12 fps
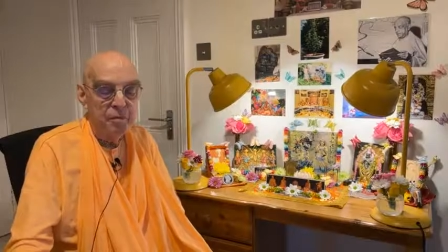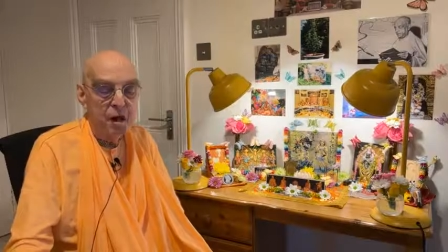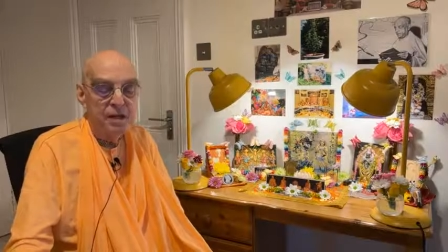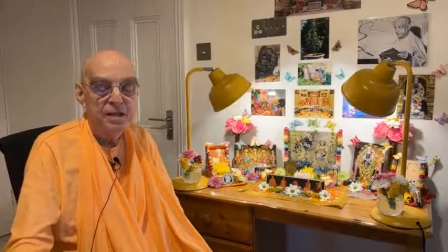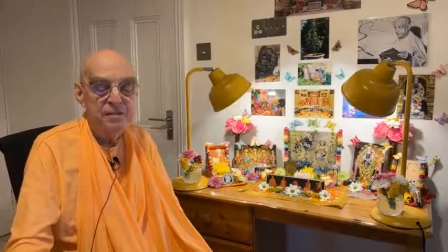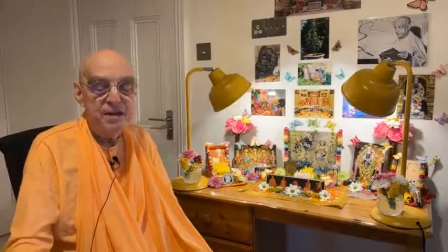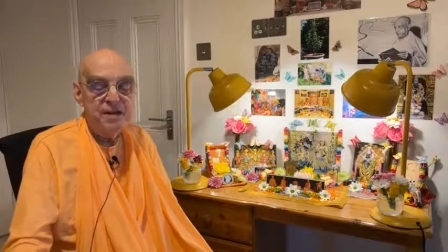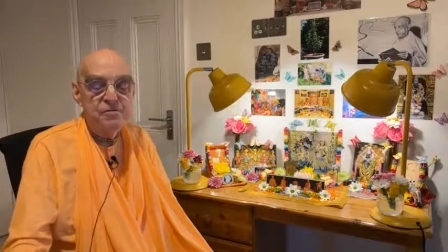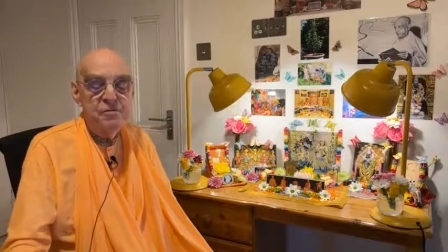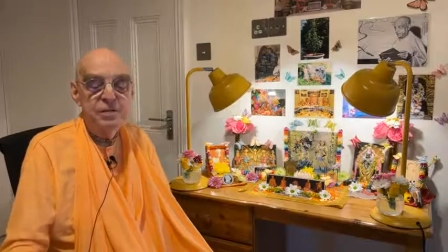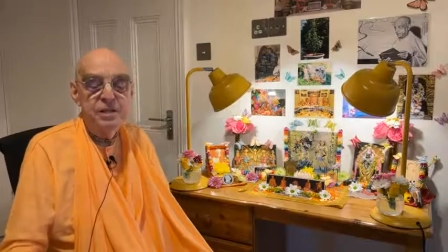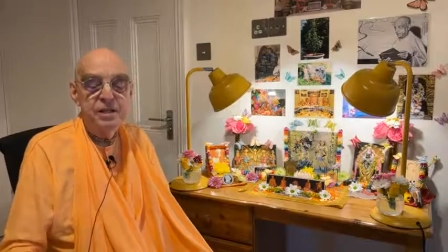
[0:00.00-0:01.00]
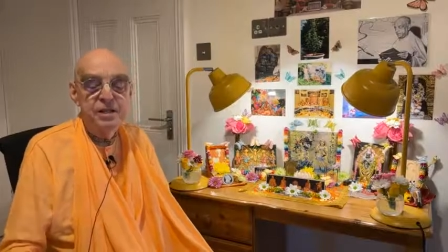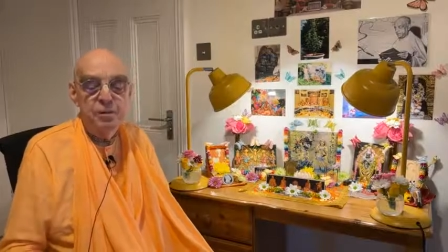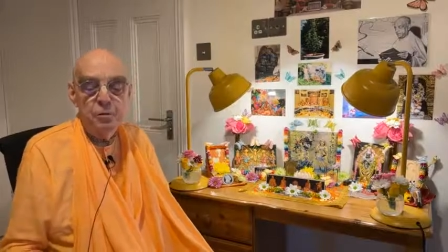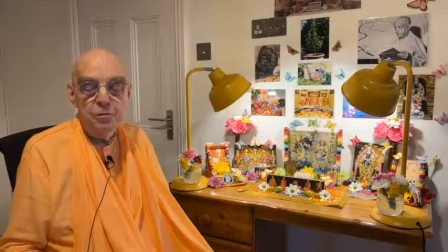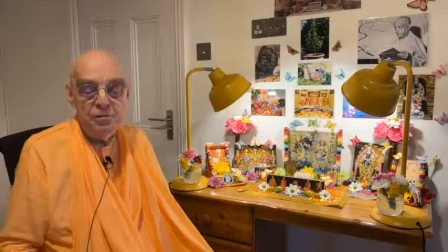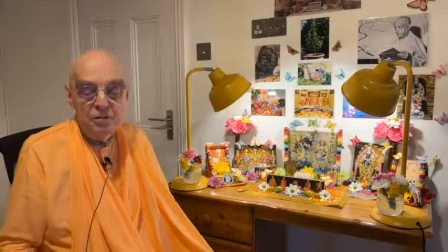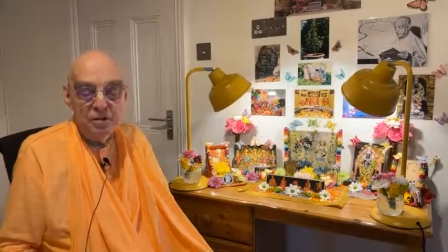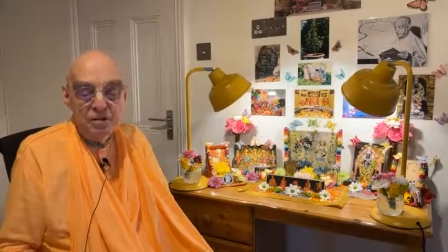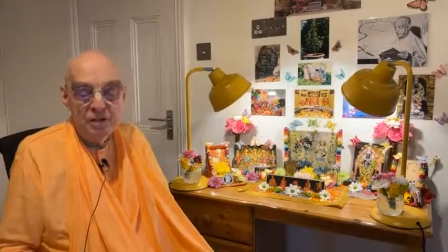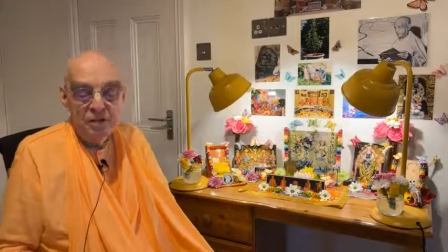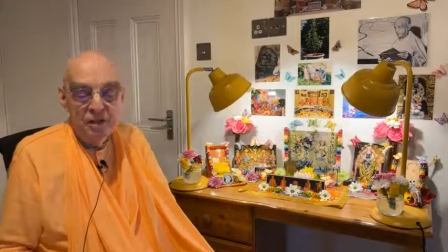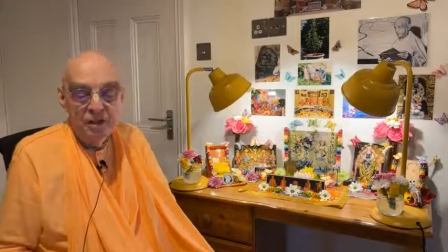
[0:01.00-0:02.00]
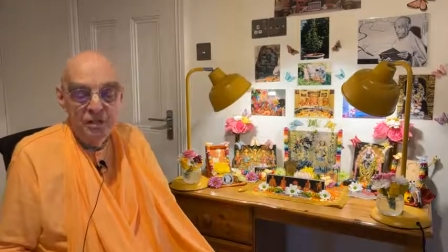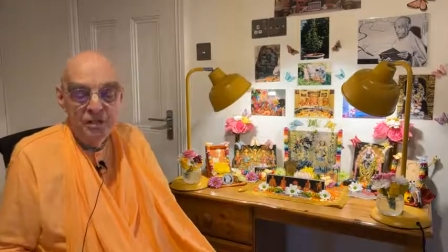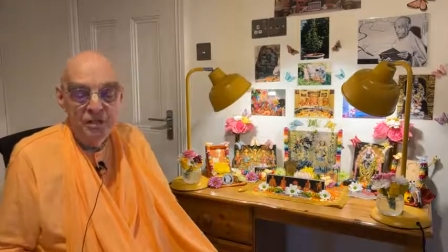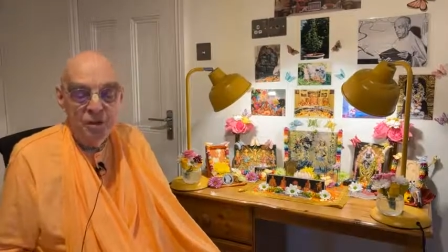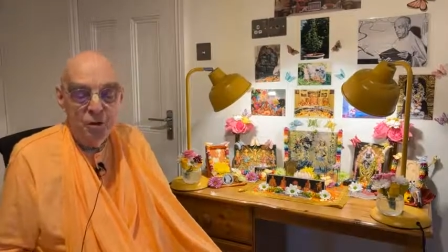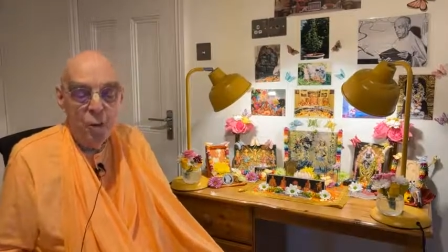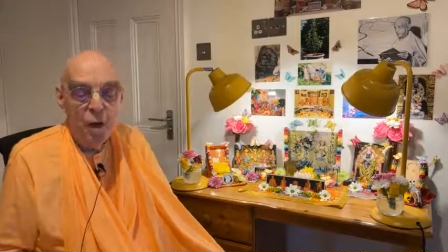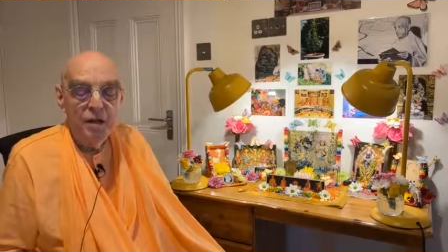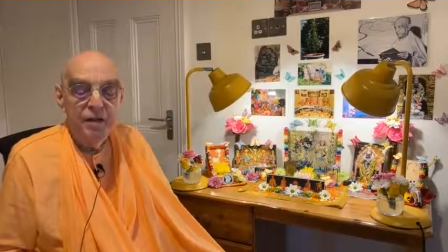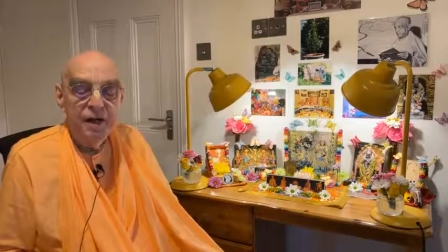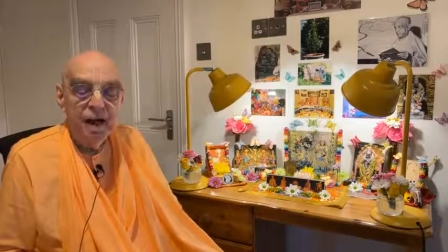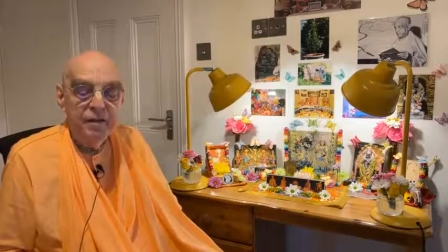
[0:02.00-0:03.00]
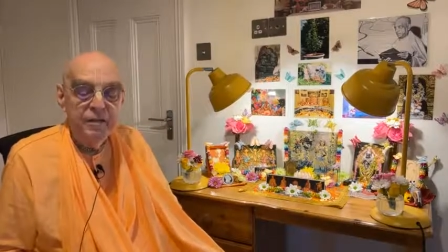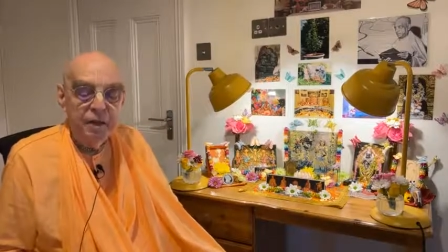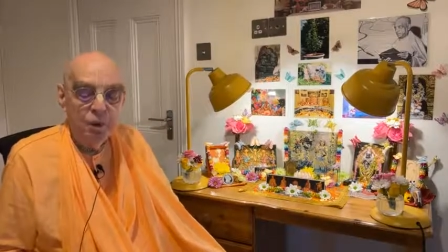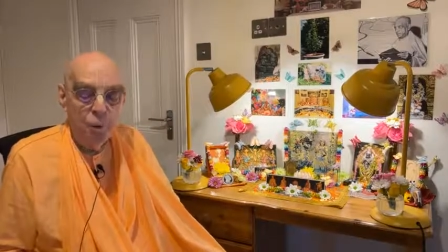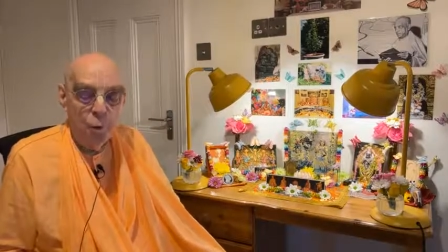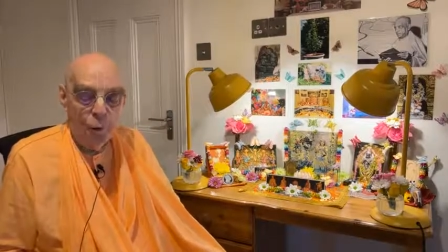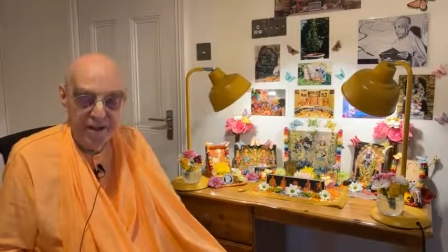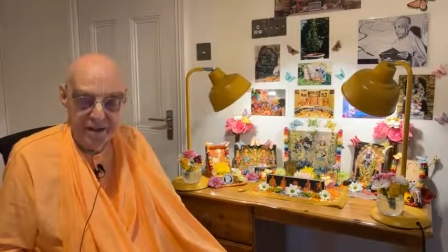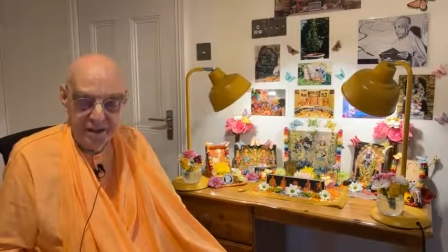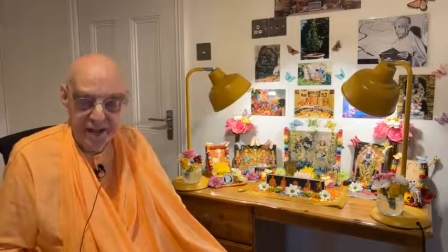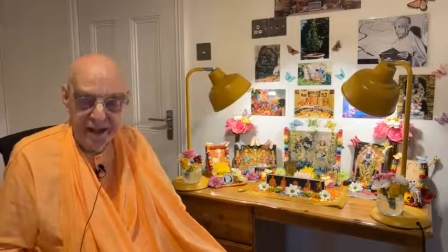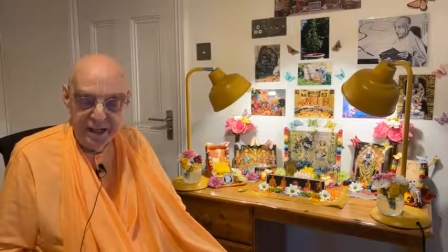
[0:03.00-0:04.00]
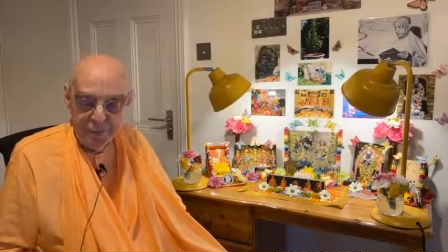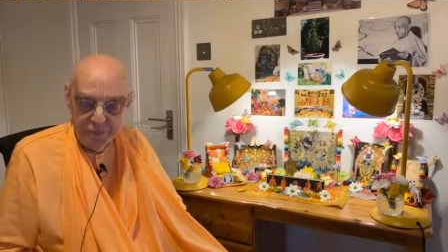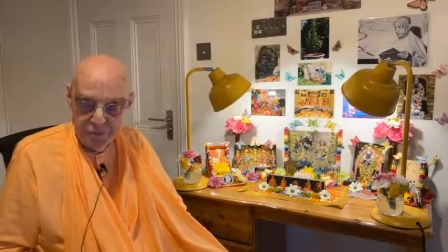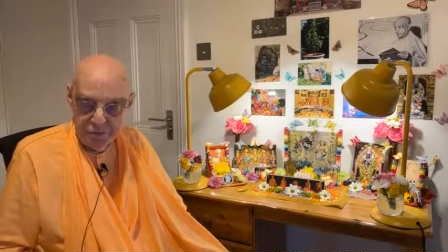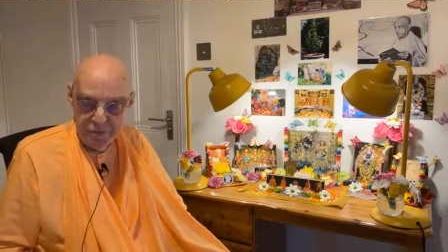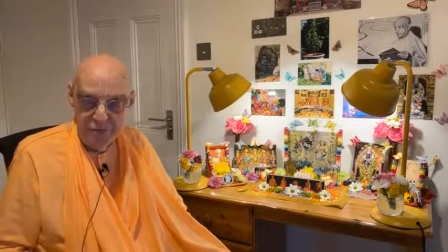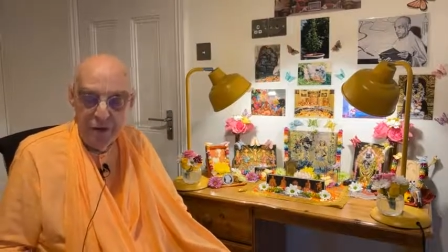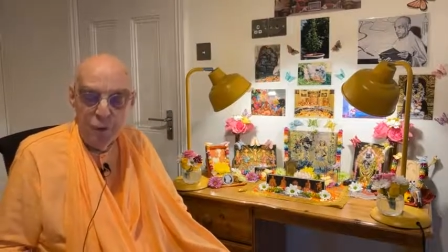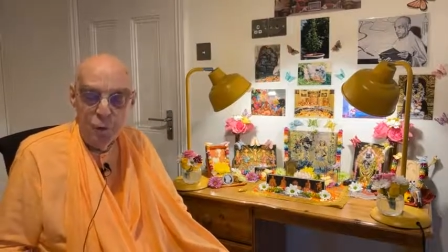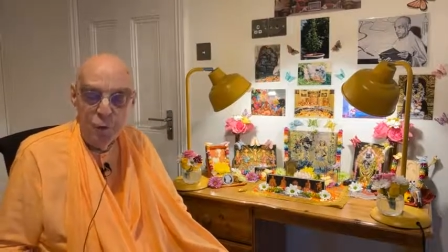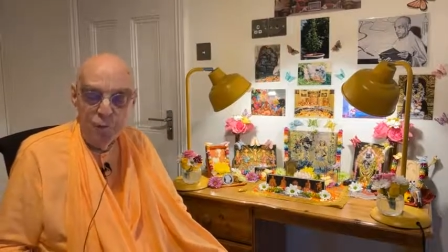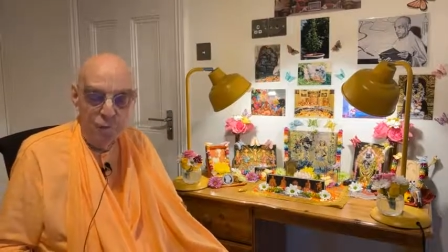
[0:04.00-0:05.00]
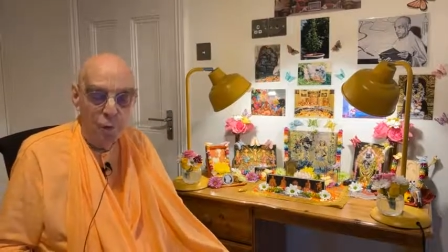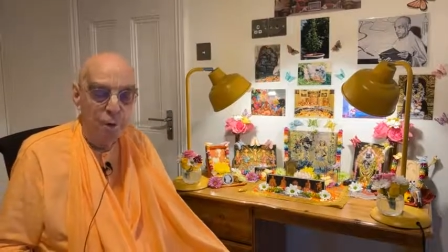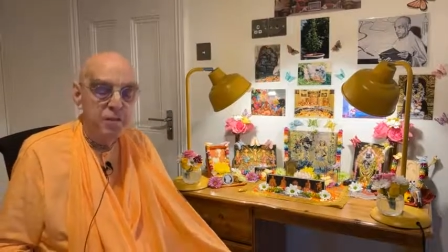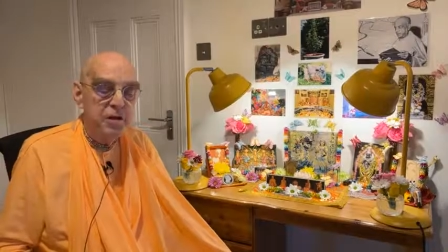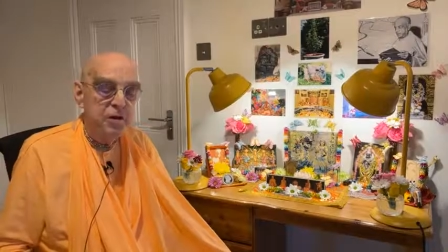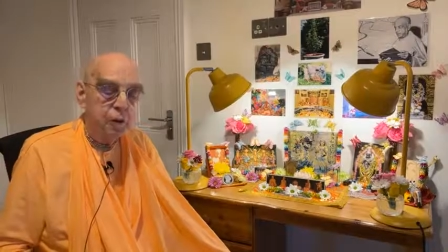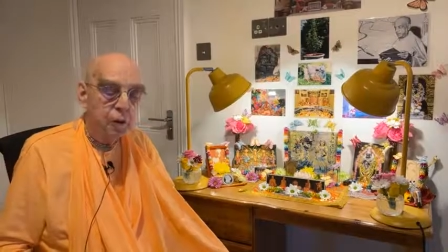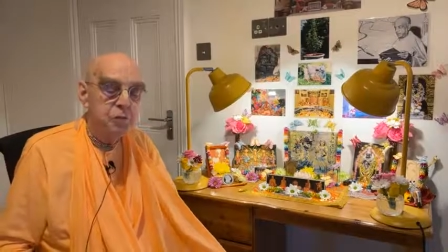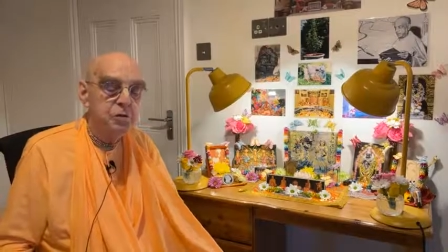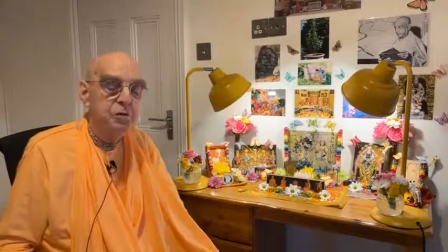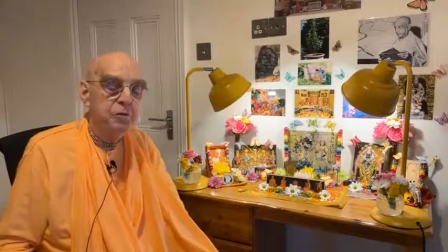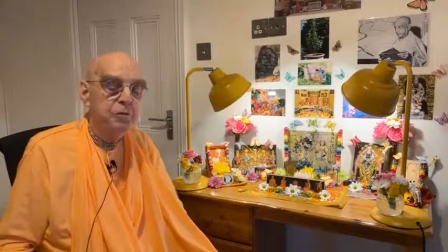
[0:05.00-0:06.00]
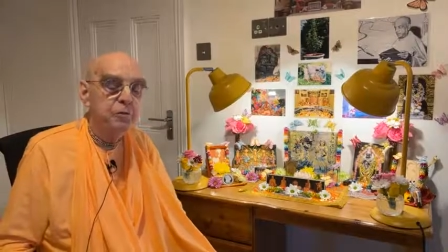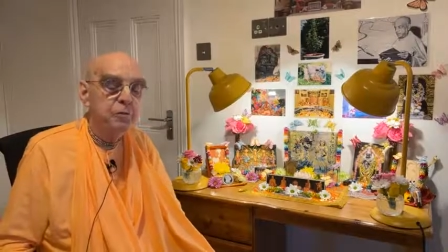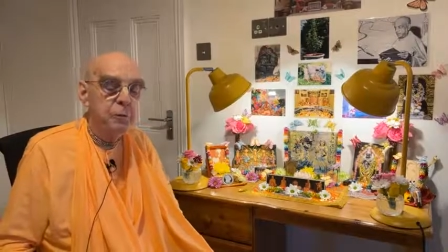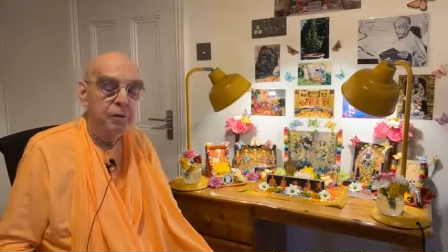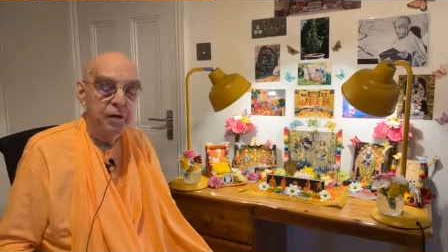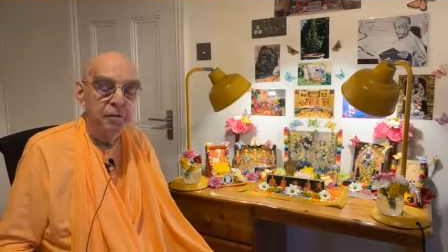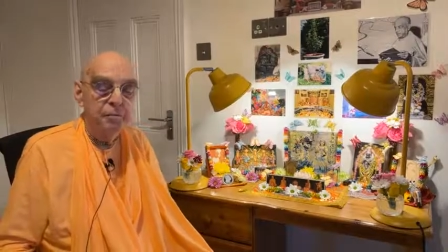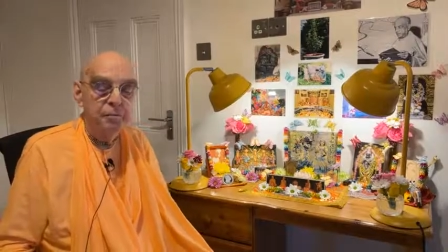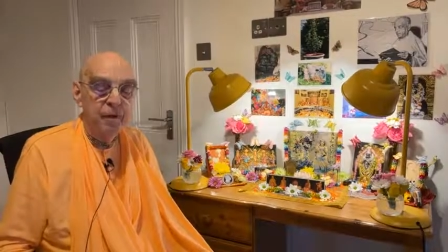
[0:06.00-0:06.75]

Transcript: On his entering the ocean, the aquatic, the aquatic animals who formed the host of Varuna